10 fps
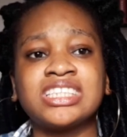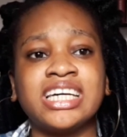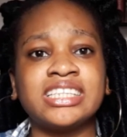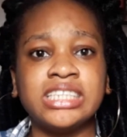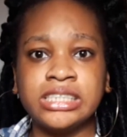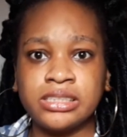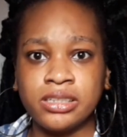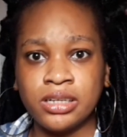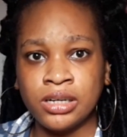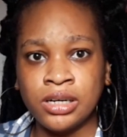set in
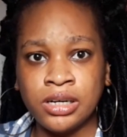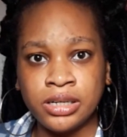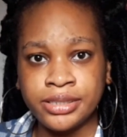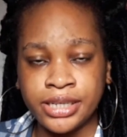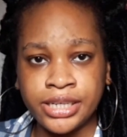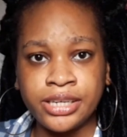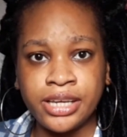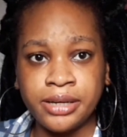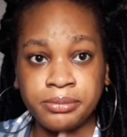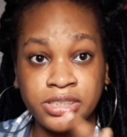
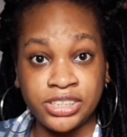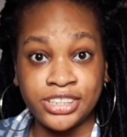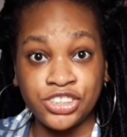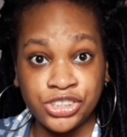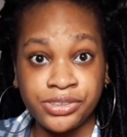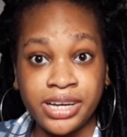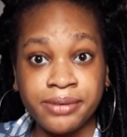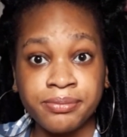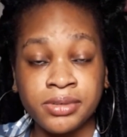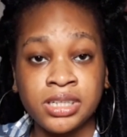
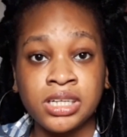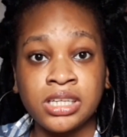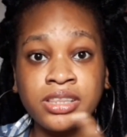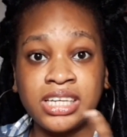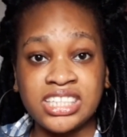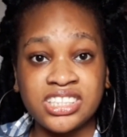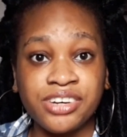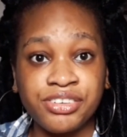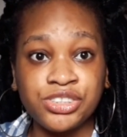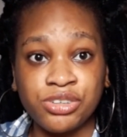Nigeria, the
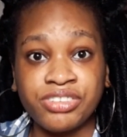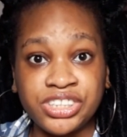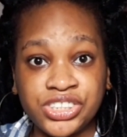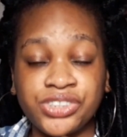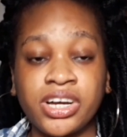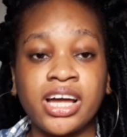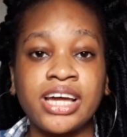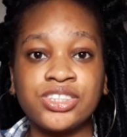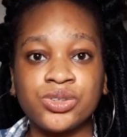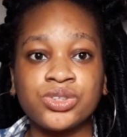eastern region of Nigeria,
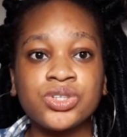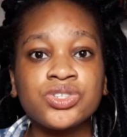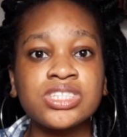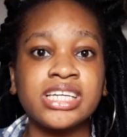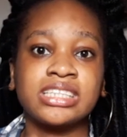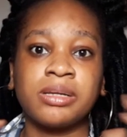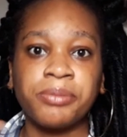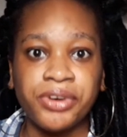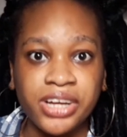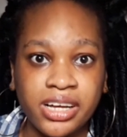and it was also set in
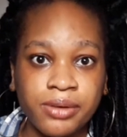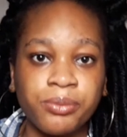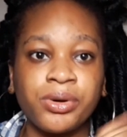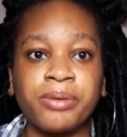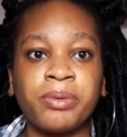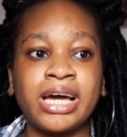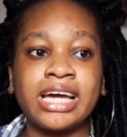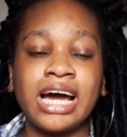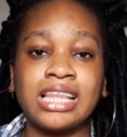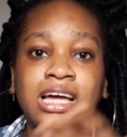America, whereby
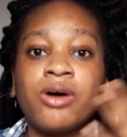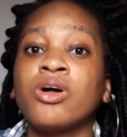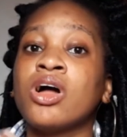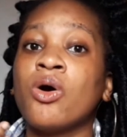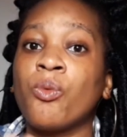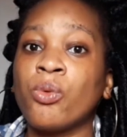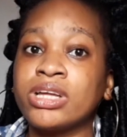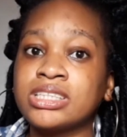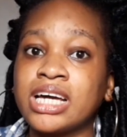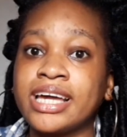Ada
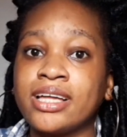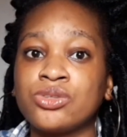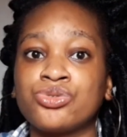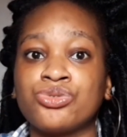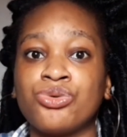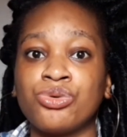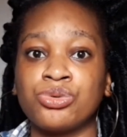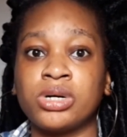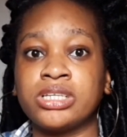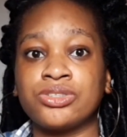went ahead to
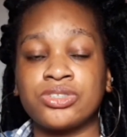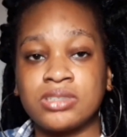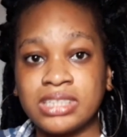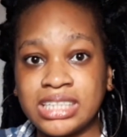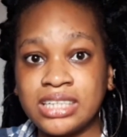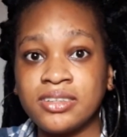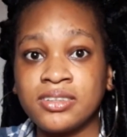go and study